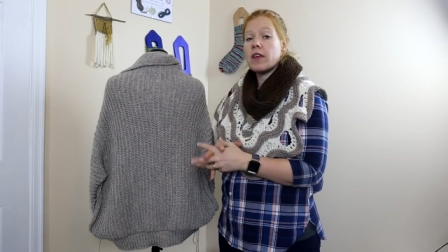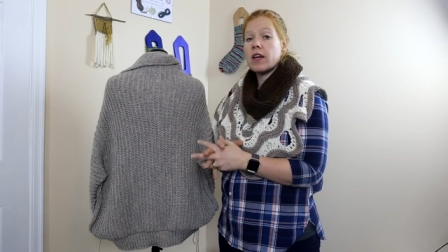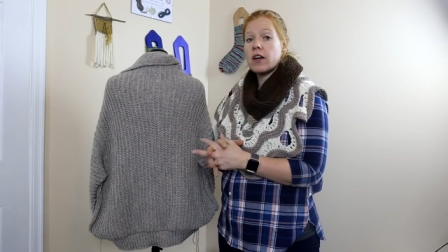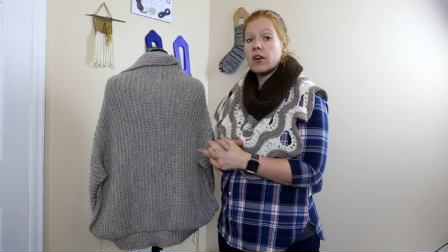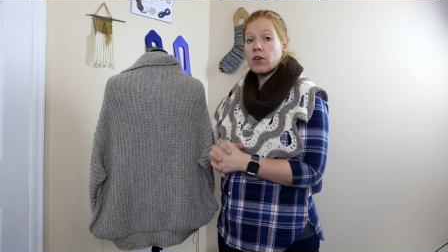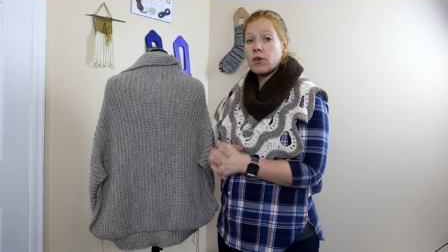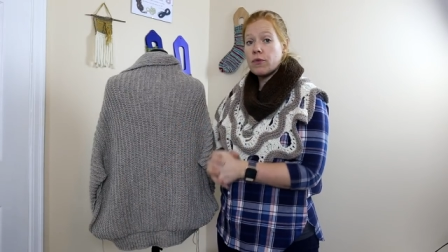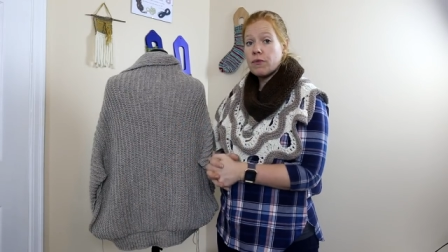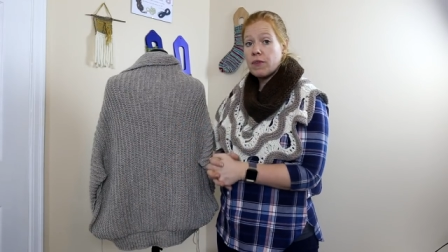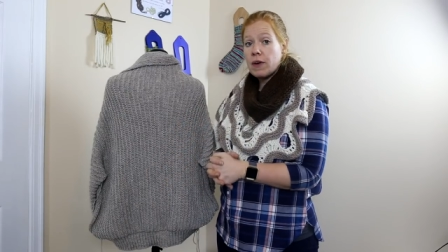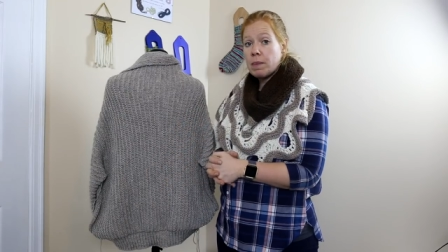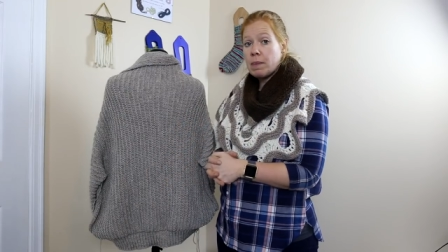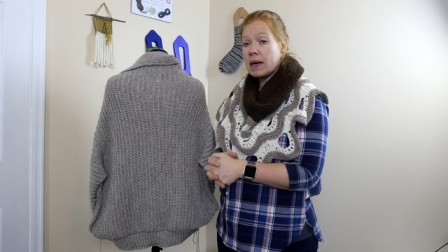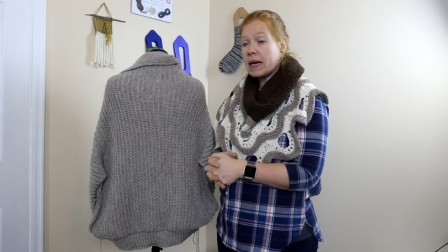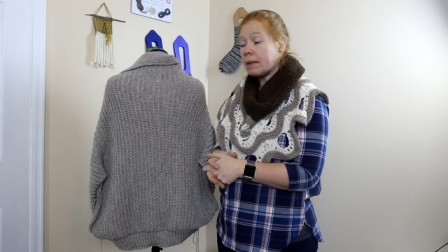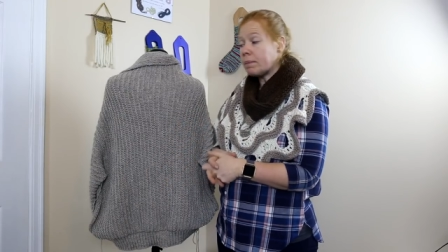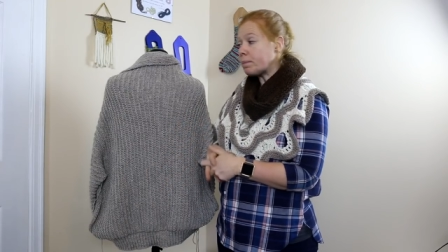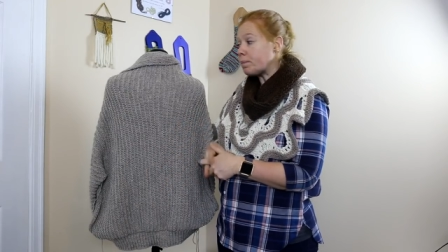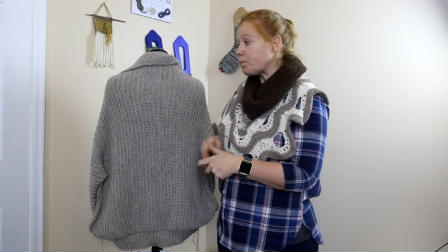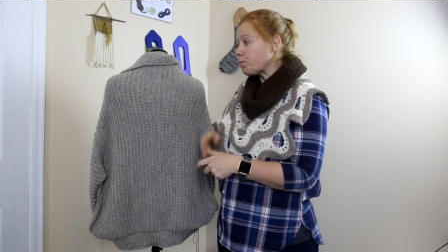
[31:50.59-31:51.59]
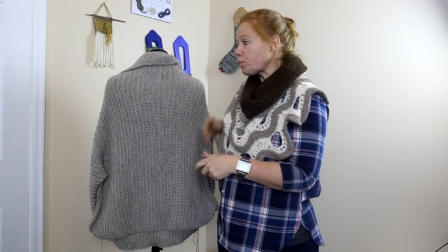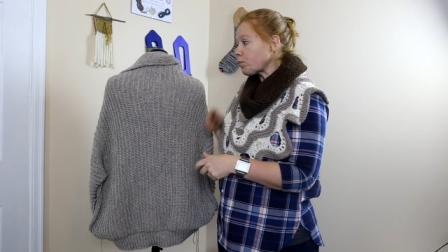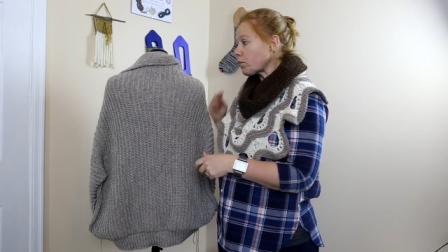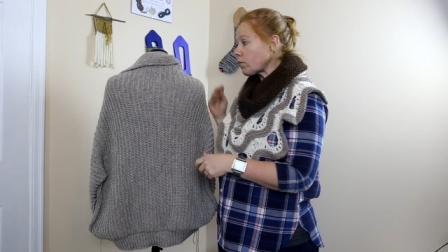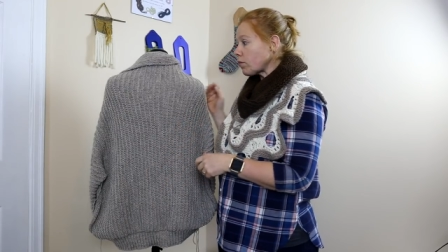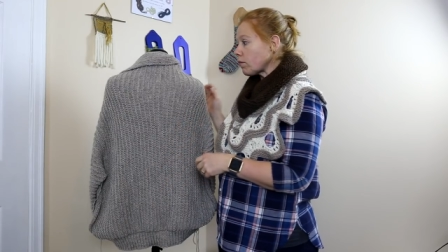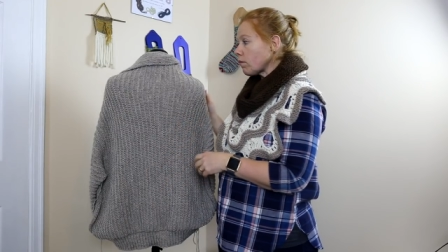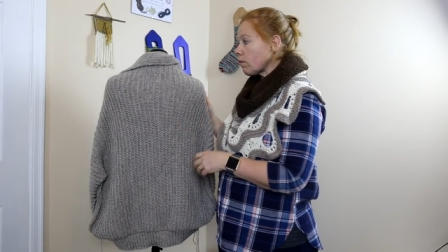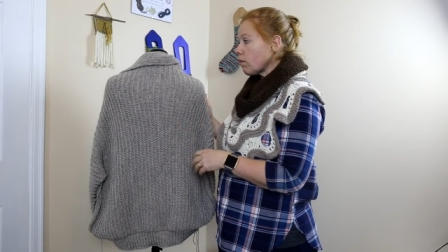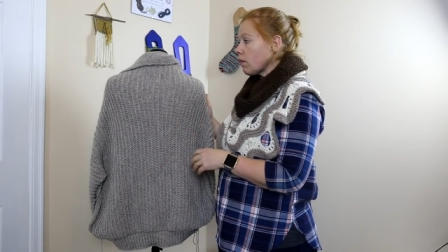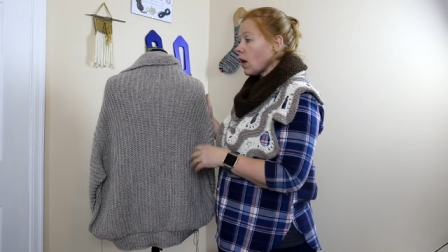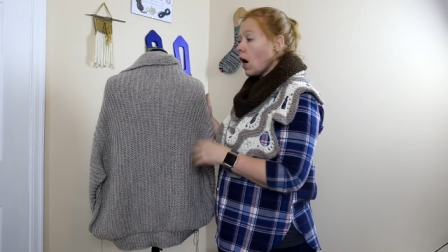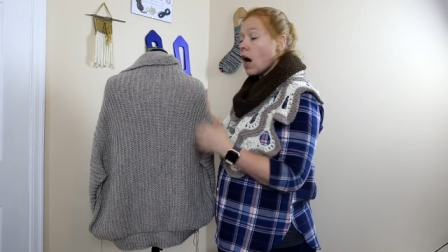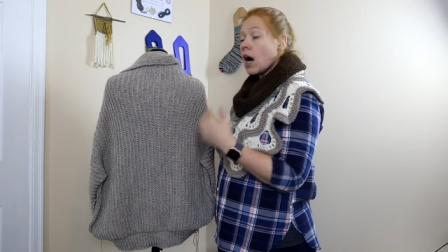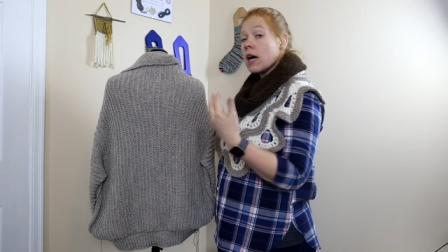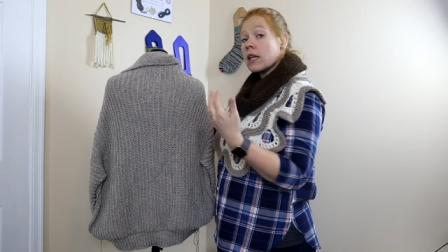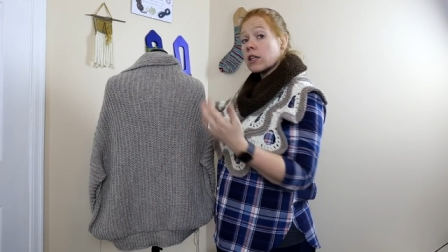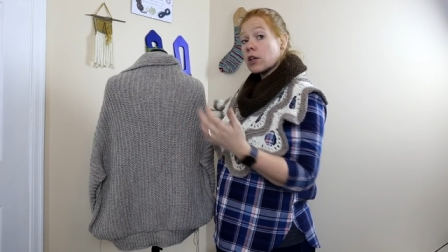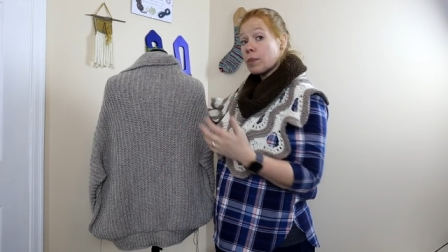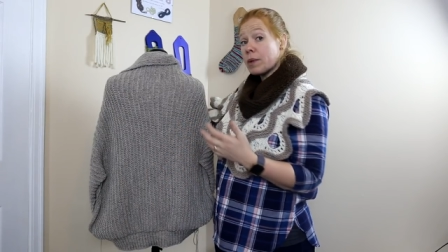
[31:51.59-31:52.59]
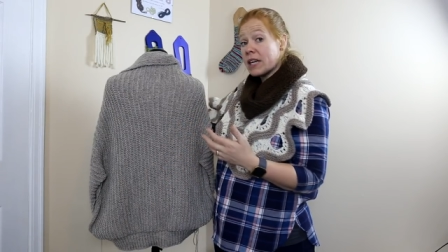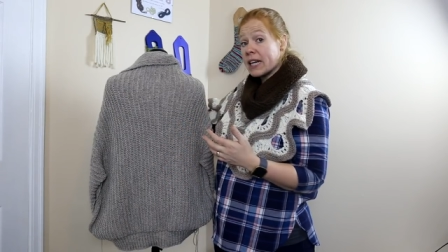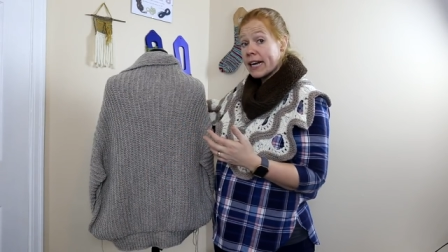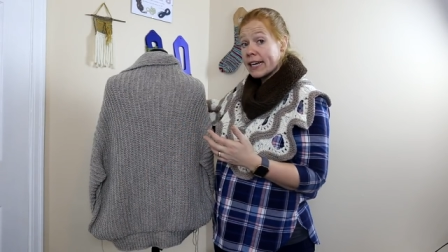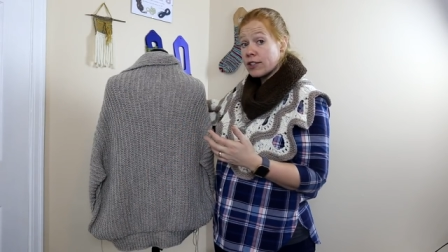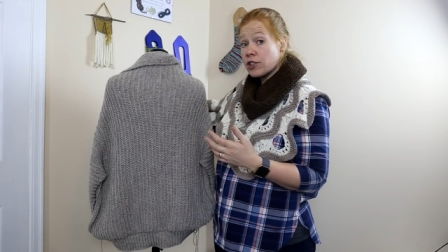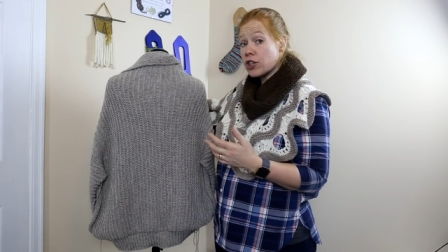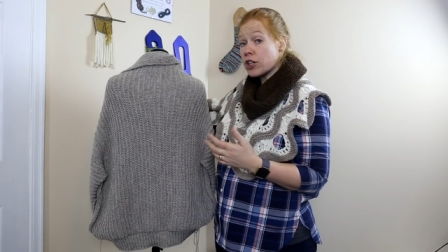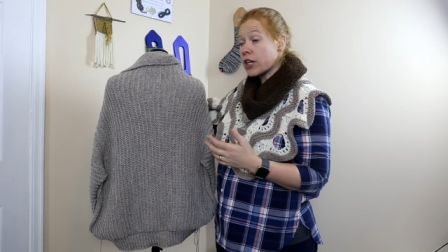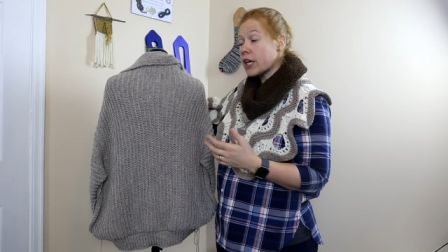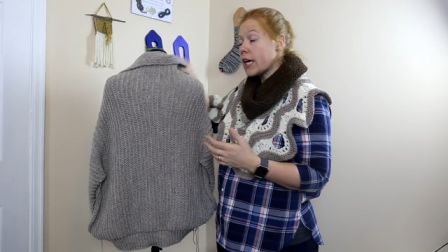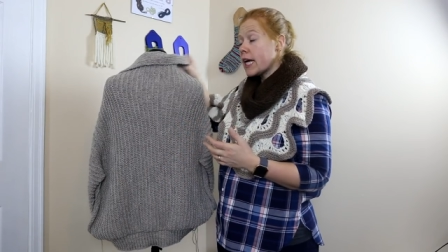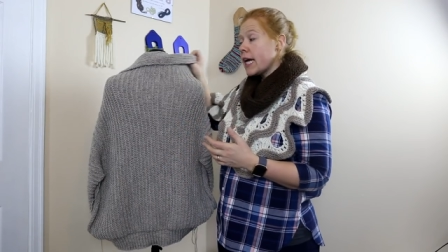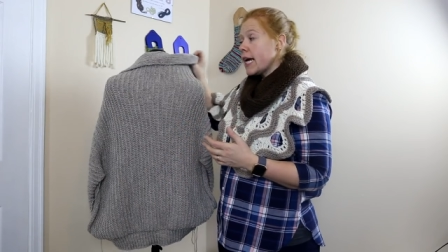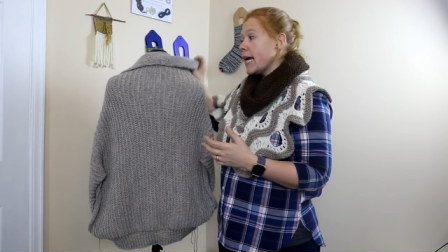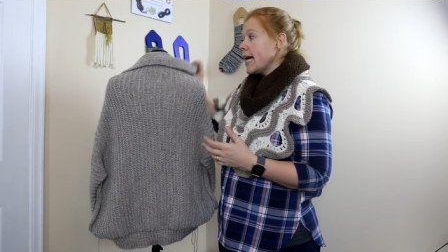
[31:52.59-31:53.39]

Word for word: that it'll fit me a little bit nicer.